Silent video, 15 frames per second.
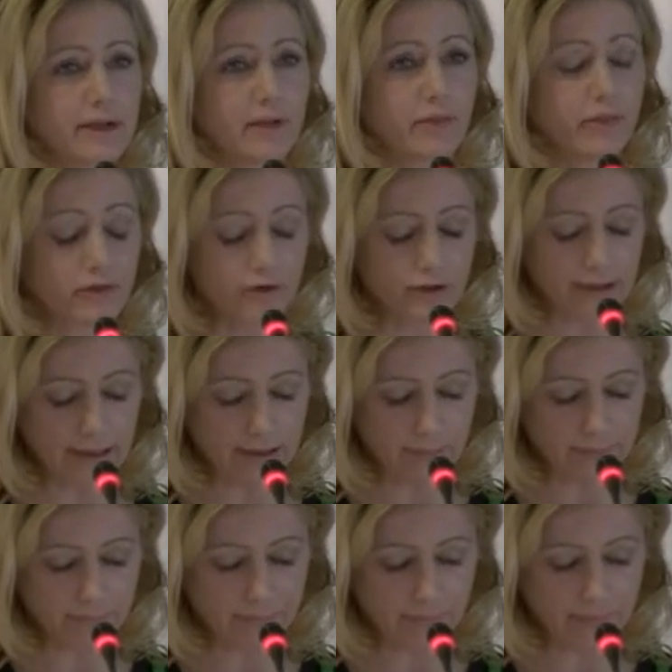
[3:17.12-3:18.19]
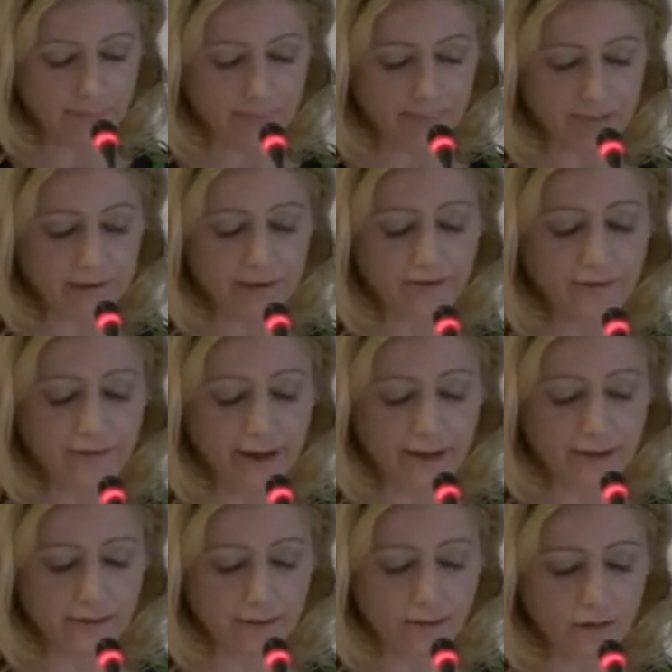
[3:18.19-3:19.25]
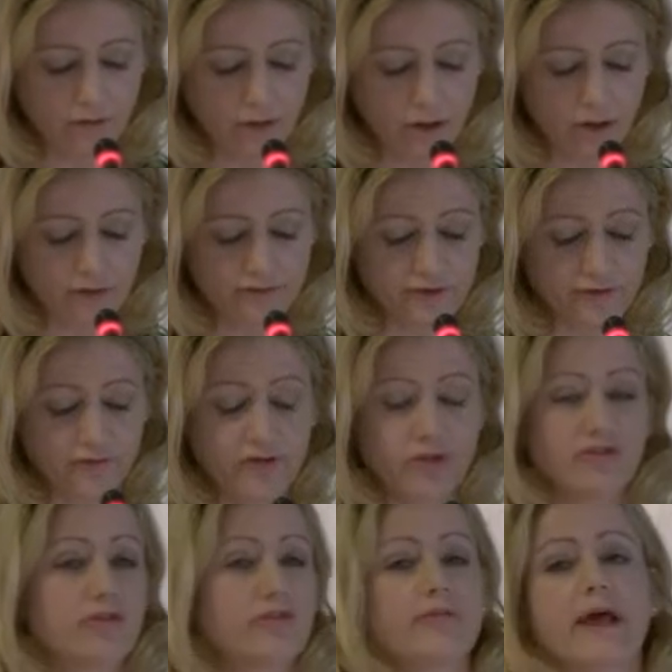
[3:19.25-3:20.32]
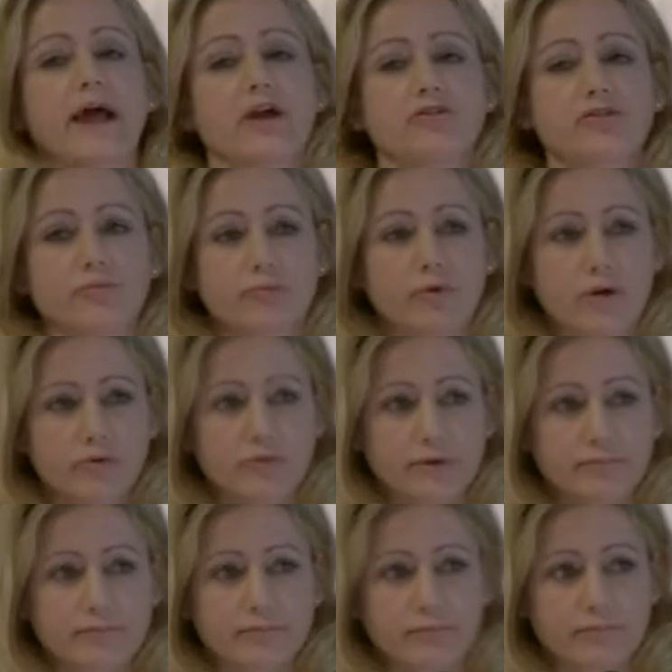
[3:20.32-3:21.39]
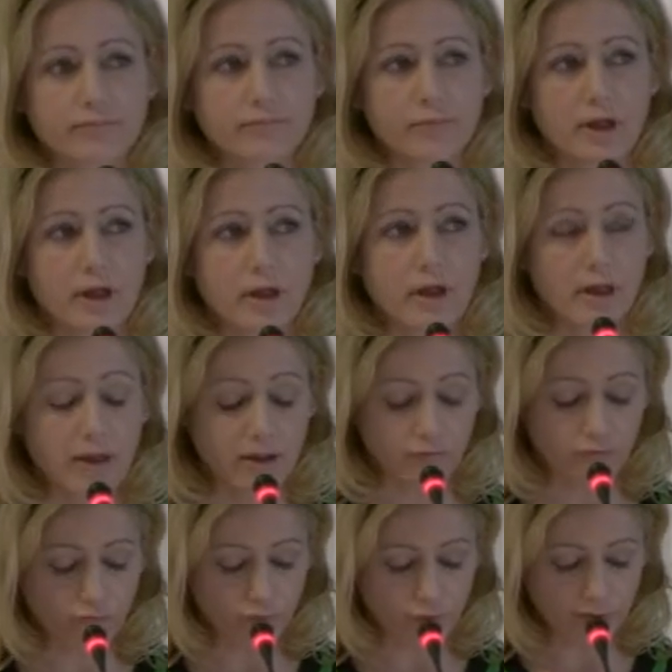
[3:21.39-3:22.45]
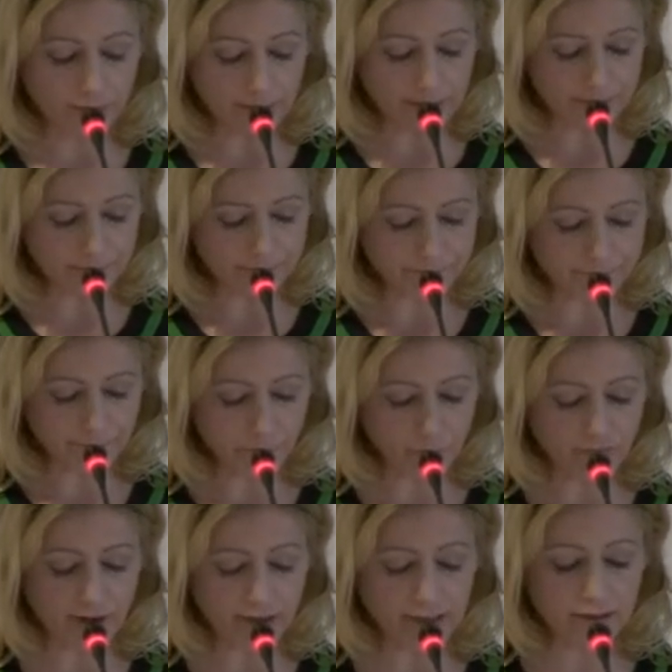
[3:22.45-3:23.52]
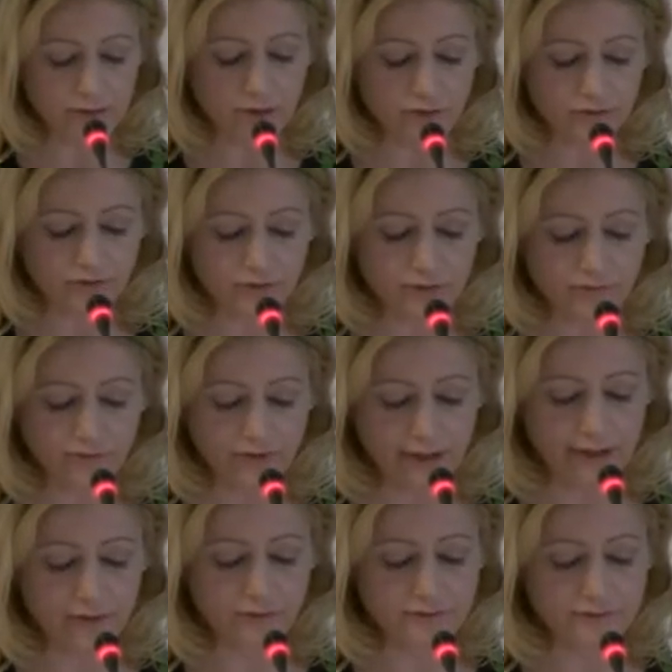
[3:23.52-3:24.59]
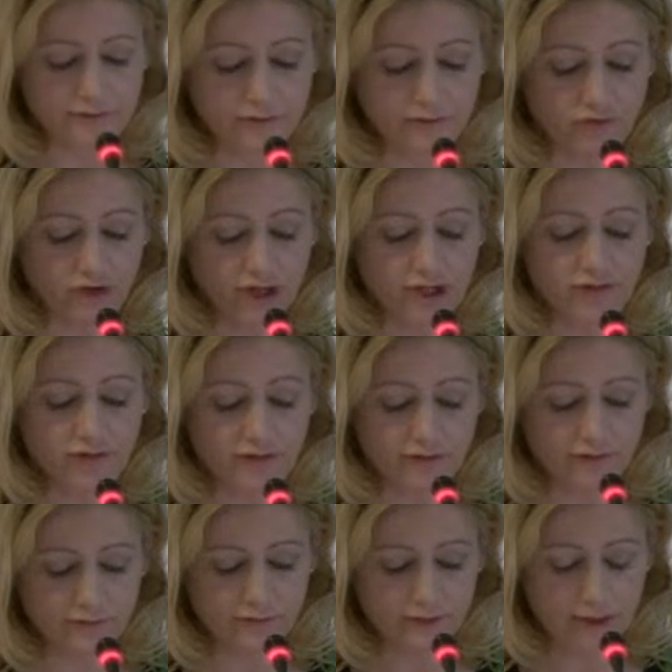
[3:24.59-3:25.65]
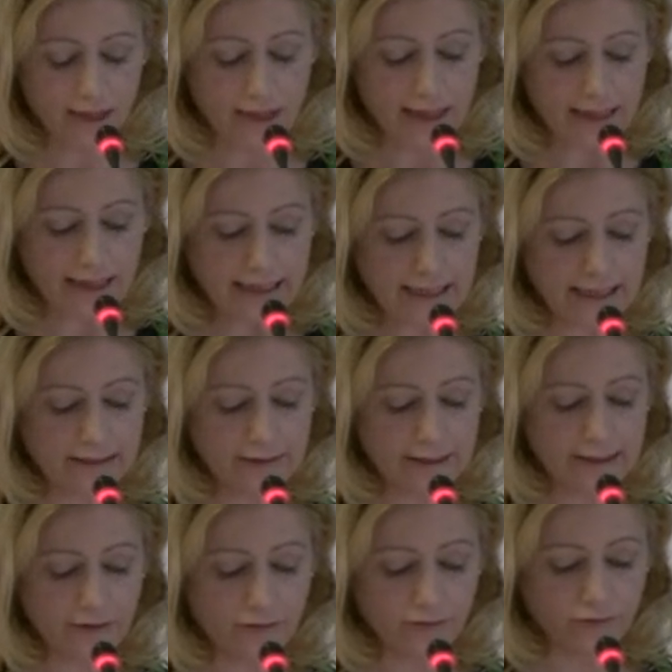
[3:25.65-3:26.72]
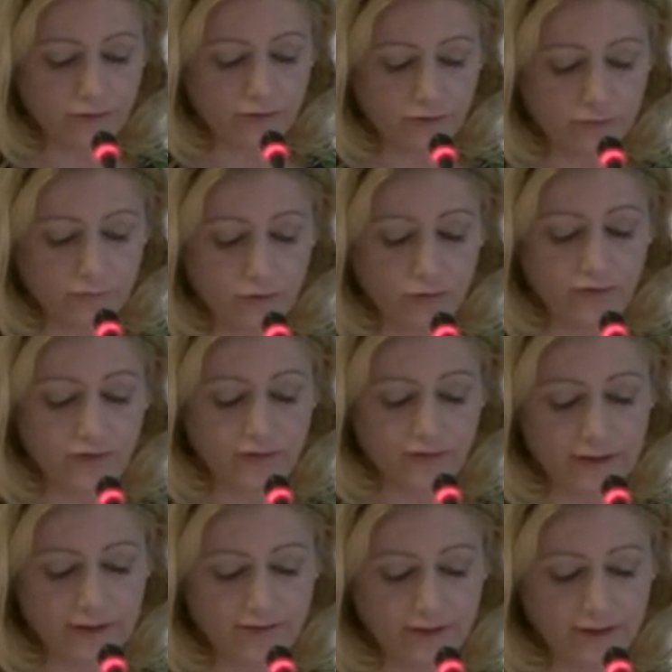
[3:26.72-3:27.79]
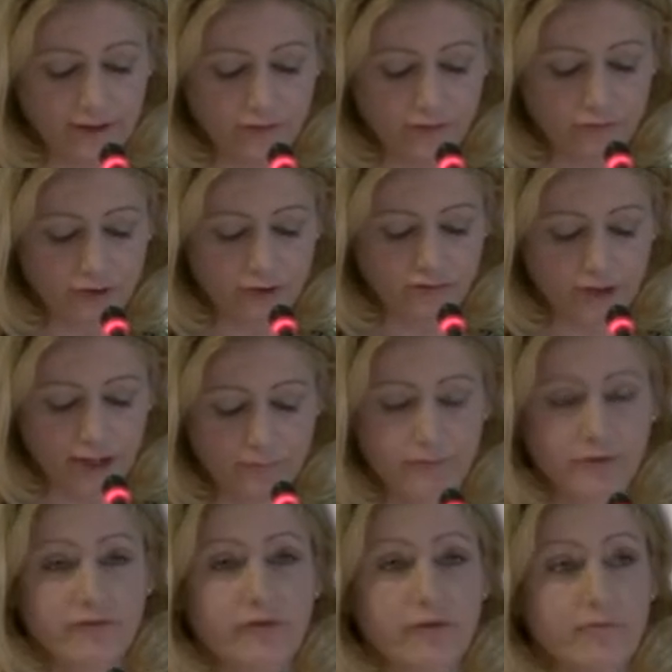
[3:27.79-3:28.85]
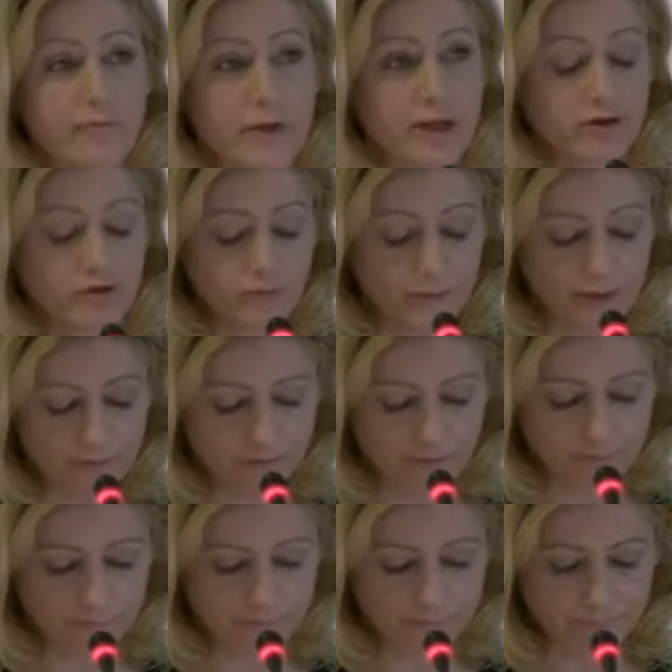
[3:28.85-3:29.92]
And thirdly, the design of a cost-efficient action program. And fourthly, providing long-term scenarios of changes in the ecosystem to facilitate for an adaptive management.